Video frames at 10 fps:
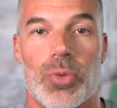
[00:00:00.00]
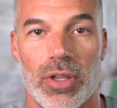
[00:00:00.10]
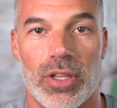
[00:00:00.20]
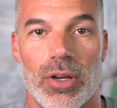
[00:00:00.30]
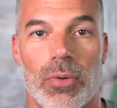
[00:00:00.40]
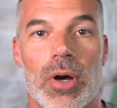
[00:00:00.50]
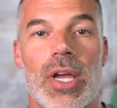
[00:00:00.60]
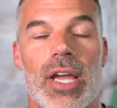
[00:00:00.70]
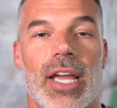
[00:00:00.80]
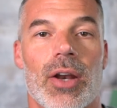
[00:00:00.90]
with you
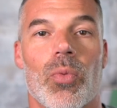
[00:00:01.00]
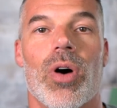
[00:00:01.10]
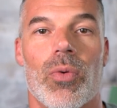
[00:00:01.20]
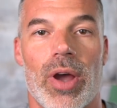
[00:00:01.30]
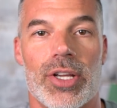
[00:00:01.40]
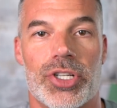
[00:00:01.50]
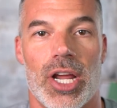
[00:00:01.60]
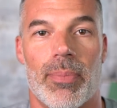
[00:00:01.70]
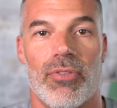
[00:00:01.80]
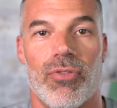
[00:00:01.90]
in one way,
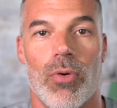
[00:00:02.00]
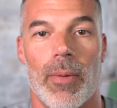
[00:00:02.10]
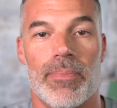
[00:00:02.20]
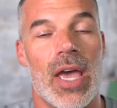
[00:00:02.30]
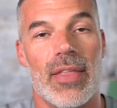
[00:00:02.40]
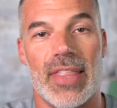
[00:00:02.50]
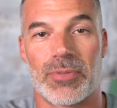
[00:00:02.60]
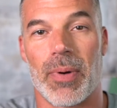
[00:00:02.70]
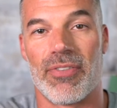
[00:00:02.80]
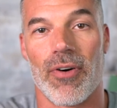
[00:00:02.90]
shape, or form. That's
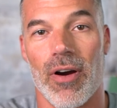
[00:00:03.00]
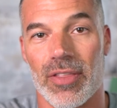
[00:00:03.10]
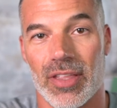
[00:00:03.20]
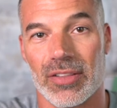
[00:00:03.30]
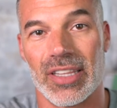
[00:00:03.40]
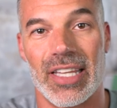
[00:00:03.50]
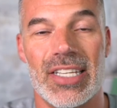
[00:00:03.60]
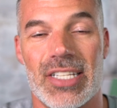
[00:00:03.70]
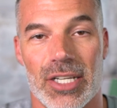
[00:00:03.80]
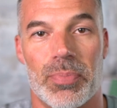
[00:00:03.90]
by far the
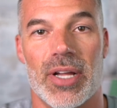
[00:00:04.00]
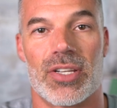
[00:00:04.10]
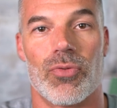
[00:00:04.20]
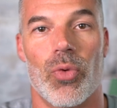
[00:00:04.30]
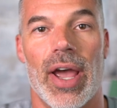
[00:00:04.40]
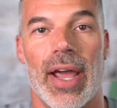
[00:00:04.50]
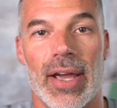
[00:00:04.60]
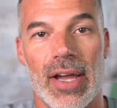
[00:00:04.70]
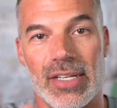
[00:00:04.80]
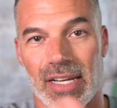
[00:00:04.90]
least expensive way
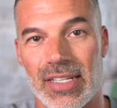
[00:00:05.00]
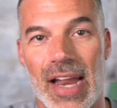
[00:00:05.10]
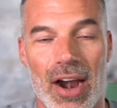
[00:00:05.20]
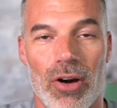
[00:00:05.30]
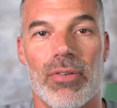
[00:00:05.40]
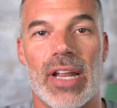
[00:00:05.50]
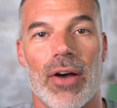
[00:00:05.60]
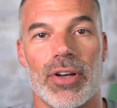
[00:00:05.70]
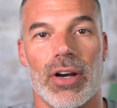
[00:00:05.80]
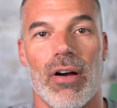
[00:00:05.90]
to narrow
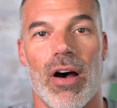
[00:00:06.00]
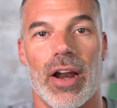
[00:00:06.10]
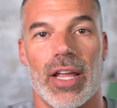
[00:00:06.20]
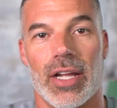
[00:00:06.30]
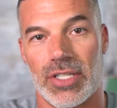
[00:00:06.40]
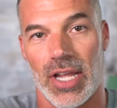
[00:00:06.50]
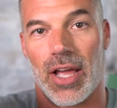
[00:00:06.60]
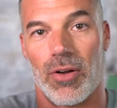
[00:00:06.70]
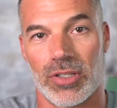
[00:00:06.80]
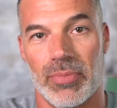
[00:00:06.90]
down your audience
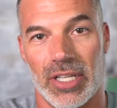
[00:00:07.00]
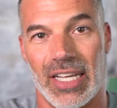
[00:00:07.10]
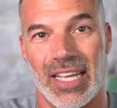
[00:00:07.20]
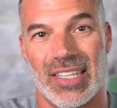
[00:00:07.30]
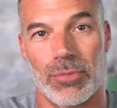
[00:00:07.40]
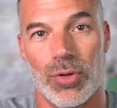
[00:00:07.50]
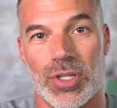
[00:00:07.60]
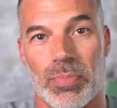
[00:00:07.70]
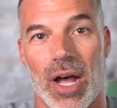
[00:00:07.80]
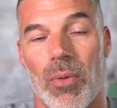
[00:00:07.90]
and ultimately get them to a
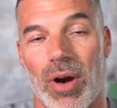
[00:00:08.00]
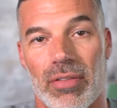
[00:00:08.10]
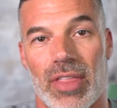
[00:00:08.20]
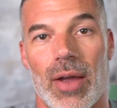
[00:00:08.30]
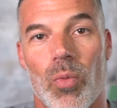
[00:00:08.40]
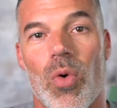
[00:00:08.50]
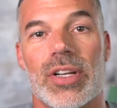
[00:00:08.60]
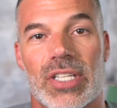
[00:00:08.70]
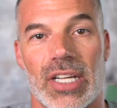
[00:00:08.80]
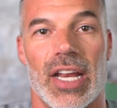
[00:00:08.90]
spot where they
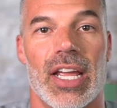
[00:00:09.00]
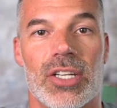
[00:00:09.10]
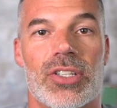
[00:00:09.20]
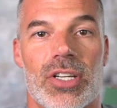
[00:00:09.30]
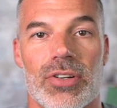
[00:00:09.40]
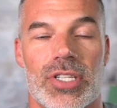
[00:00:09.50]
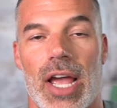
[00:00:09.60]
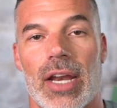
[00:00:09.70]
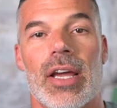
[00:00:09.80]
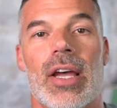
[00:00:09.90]
want to get into your
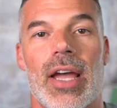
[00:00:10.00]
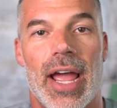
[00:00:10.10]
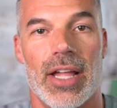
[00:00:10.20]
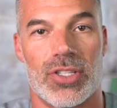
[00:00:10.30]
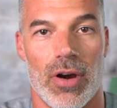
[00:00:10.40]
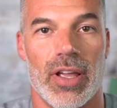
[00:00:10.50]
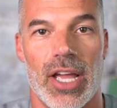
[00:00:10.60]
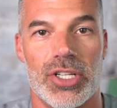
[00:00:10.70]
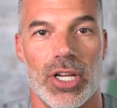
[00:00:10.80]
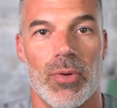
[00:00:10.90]
site and start
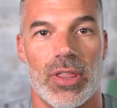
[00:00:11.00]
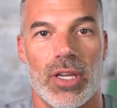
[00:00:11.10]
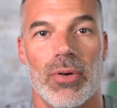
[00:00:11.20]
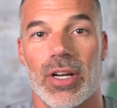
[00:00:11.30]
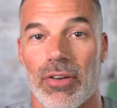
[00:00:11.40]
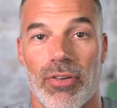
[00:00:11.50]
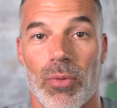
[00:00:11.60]
engaging with you in a different